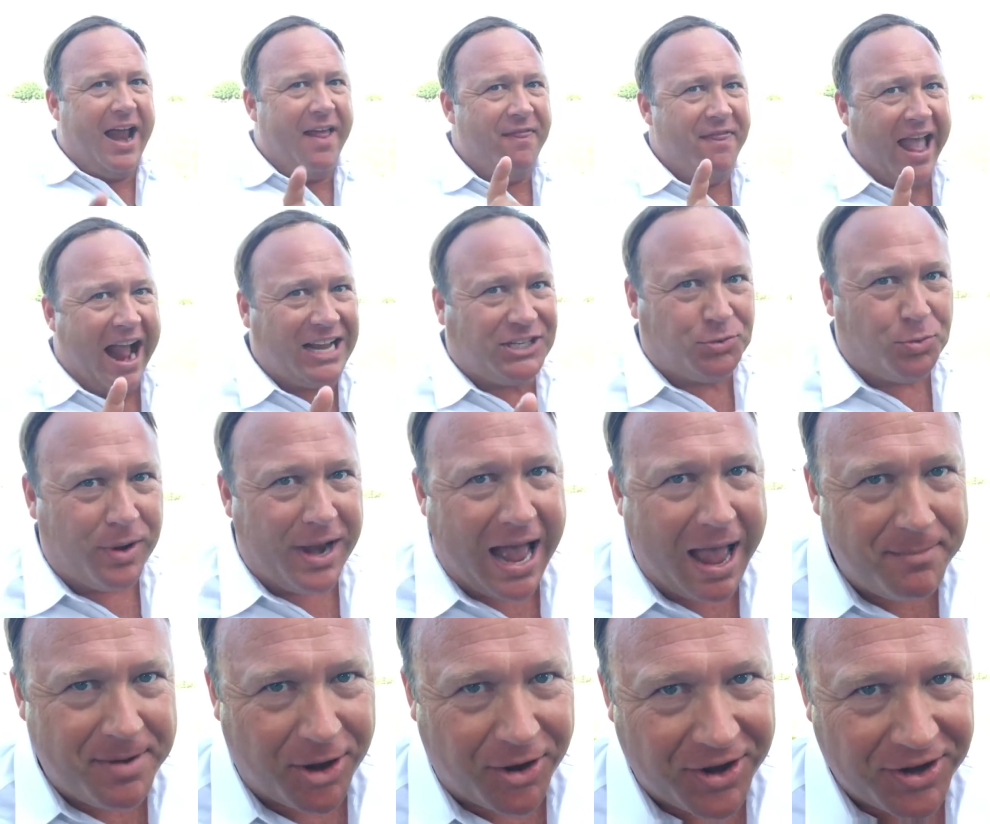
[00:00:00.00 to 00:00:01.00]
And that's what
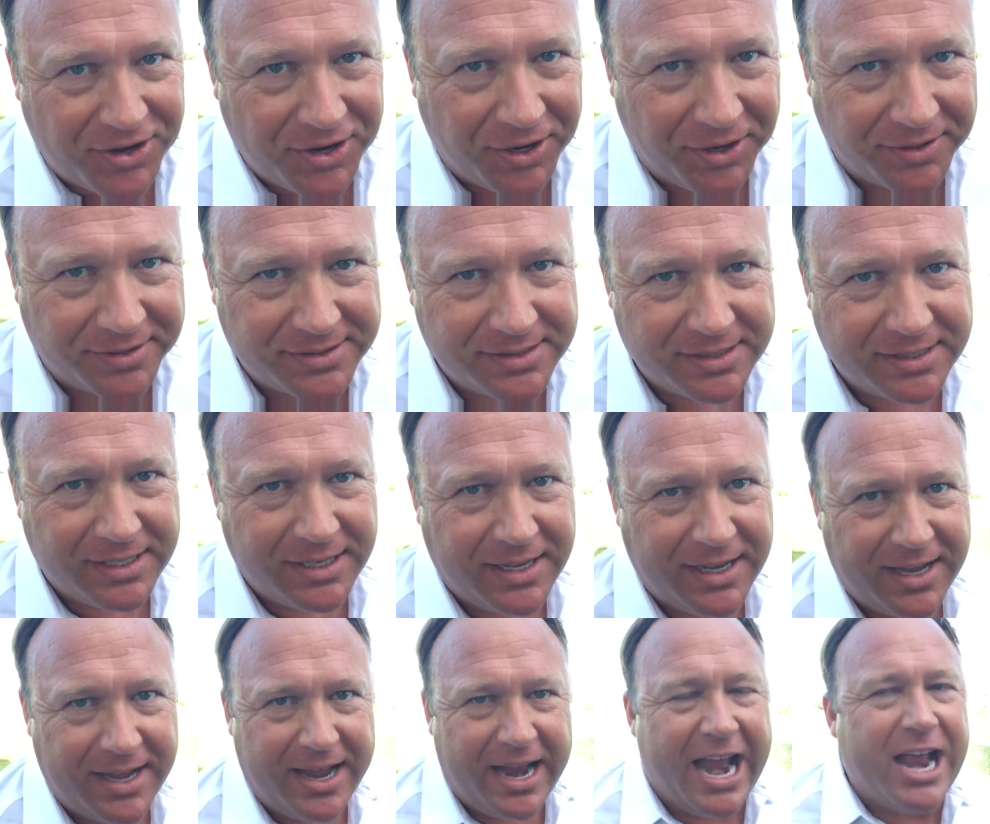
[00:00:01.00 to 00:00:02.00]
I'm here to do.
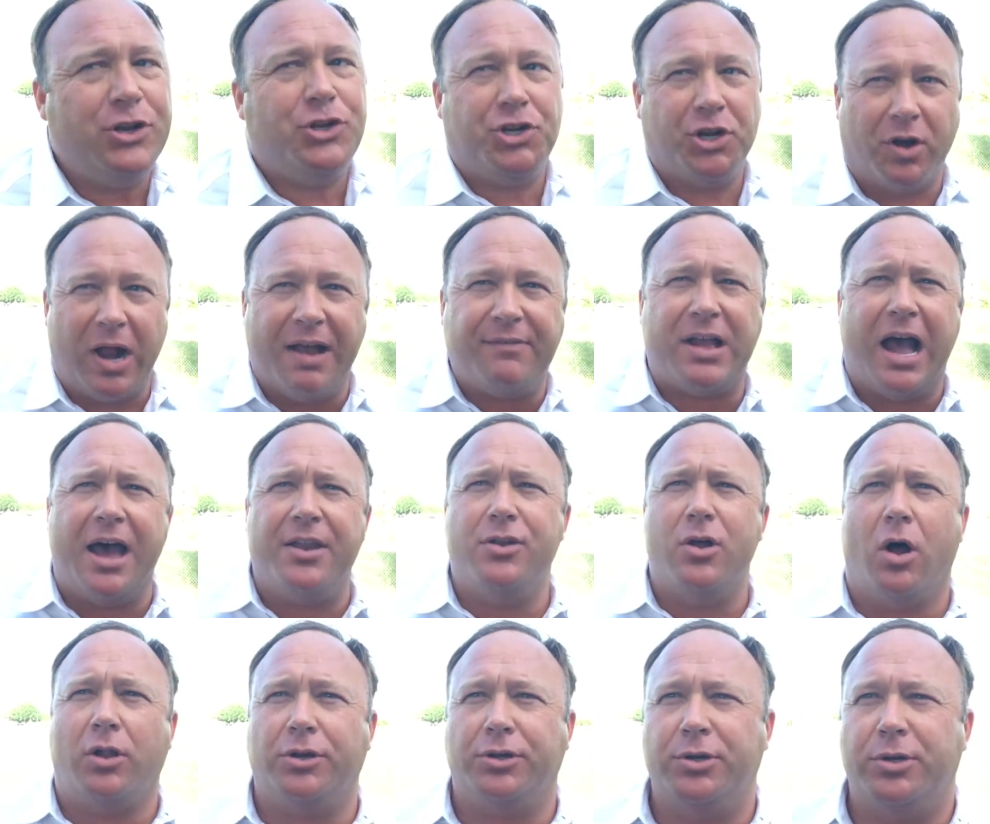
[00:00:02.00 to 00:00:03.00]
And sure, I've gotten
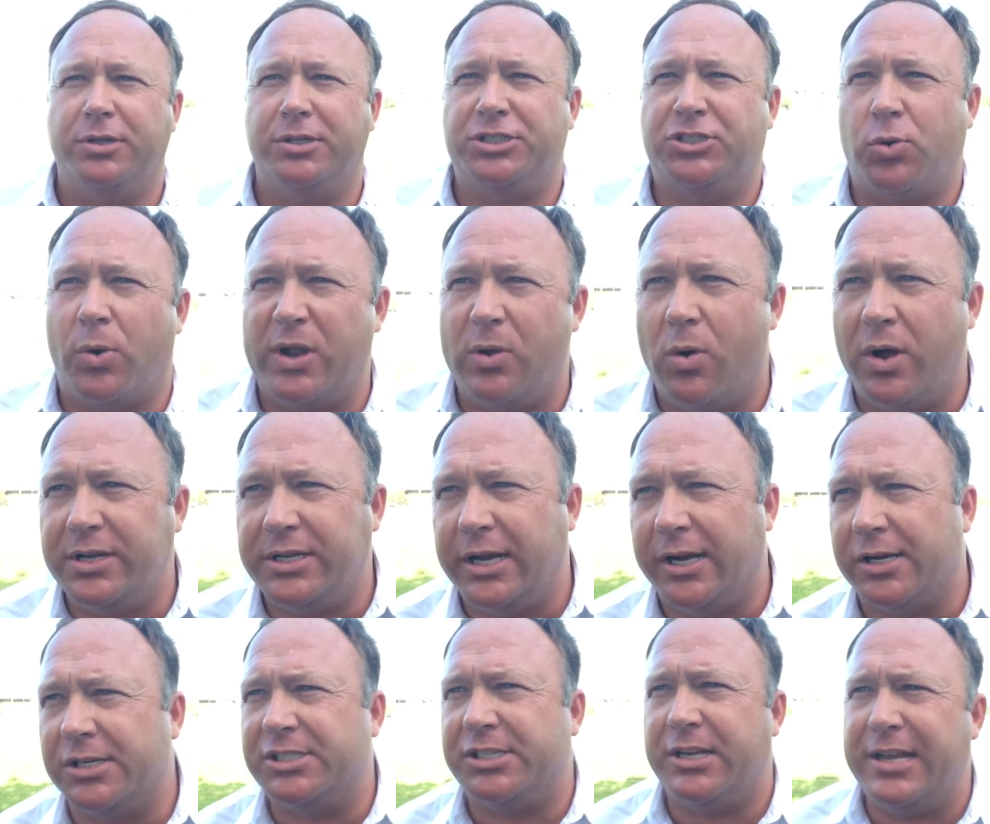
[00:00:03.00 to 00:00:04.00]
older doing this 21
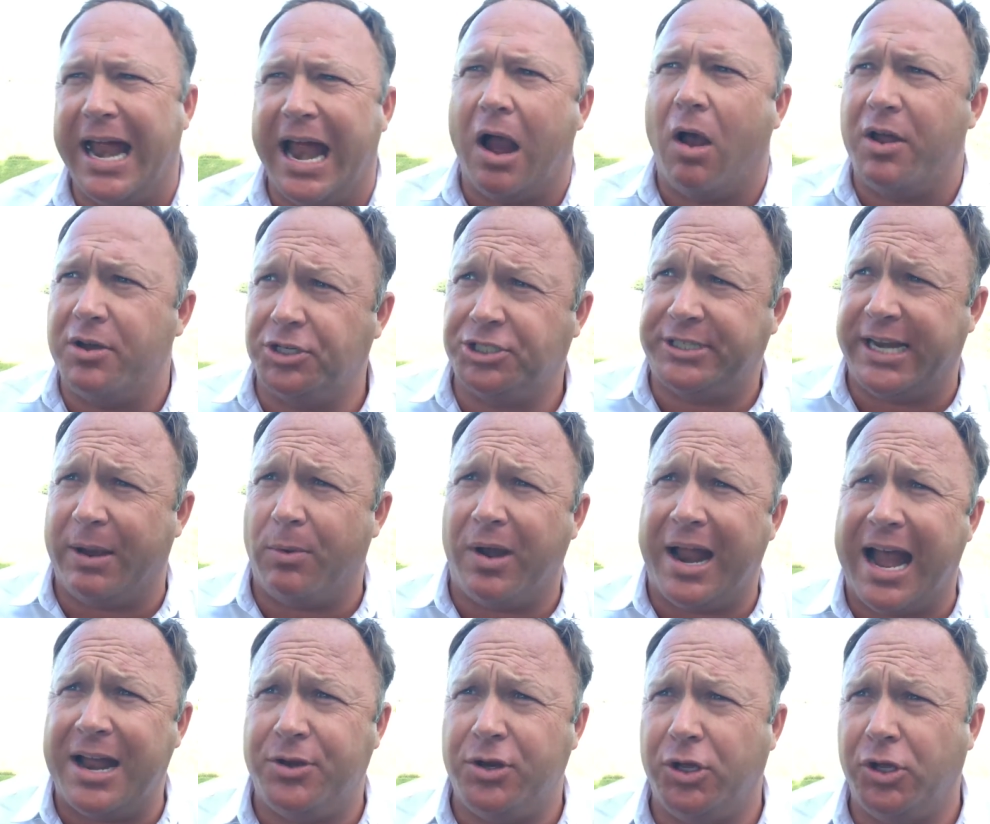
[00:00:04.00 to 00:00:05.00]
years, and now understand what
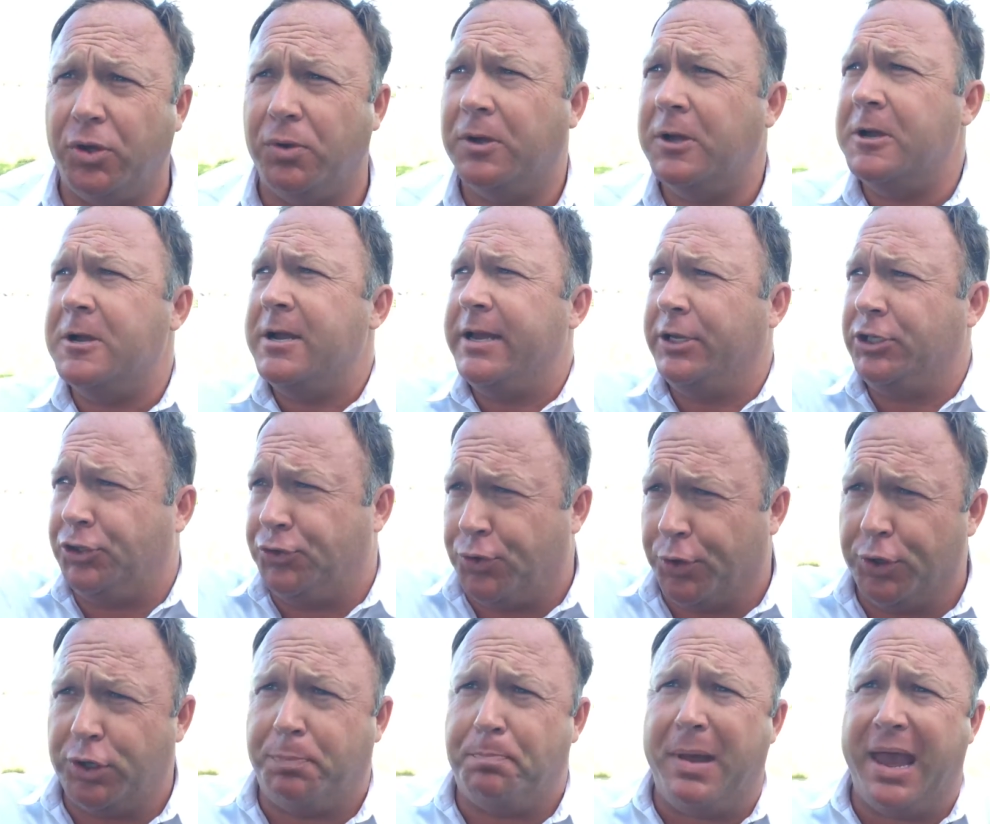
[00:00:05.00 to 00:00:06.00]
I do is
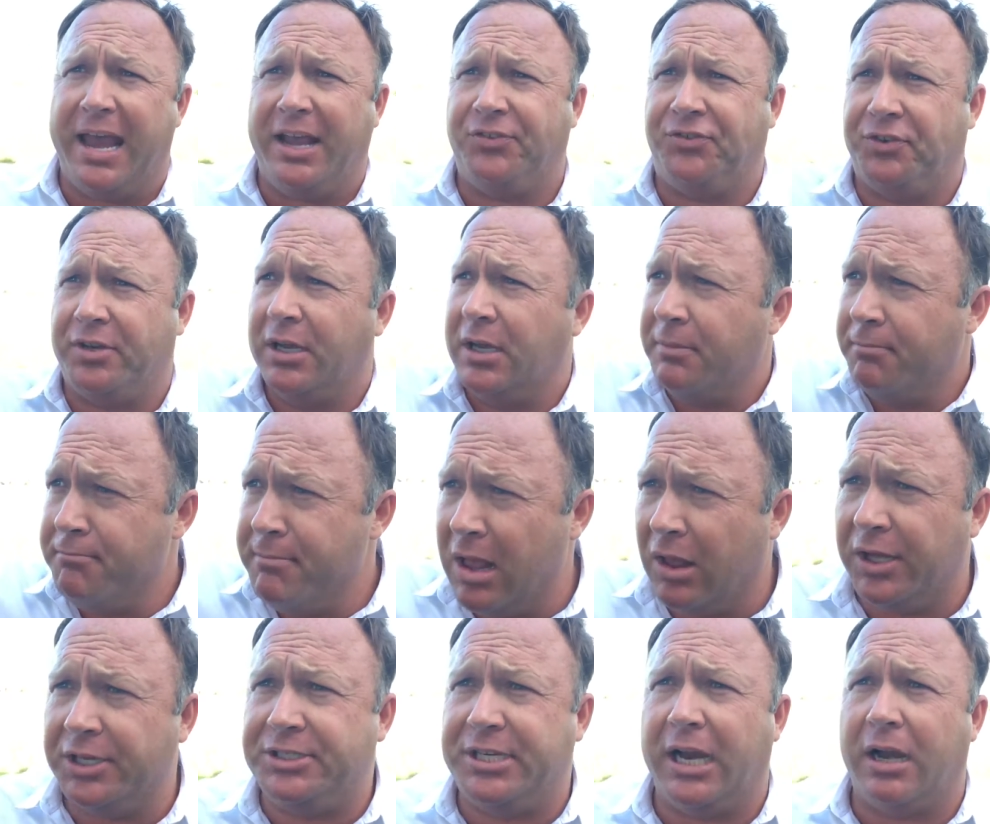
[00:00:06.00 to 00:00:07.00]
truth-based,
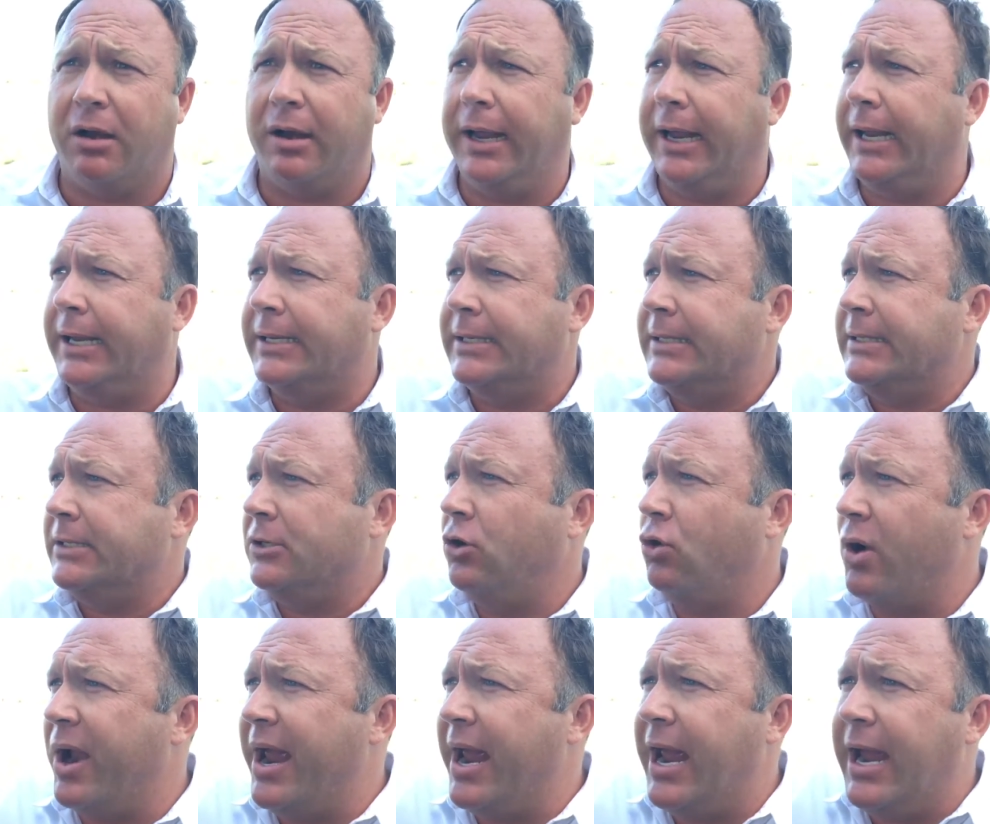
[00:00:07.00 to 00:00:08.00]
military
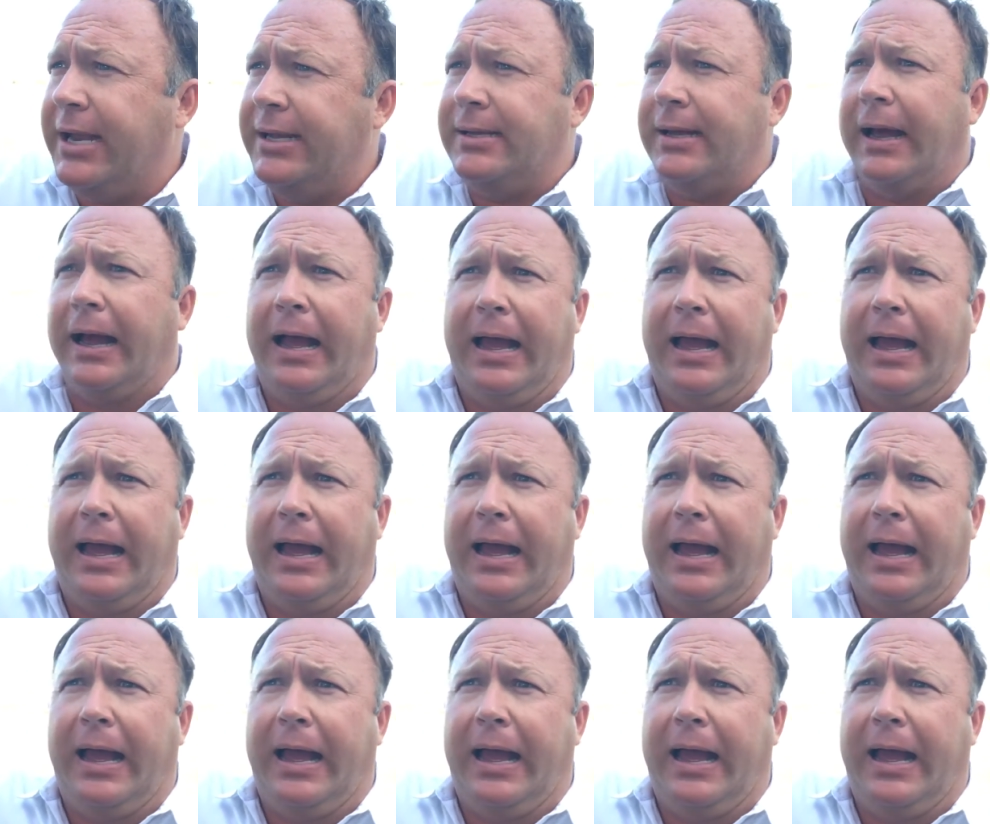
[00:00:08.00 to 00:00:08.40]
grade,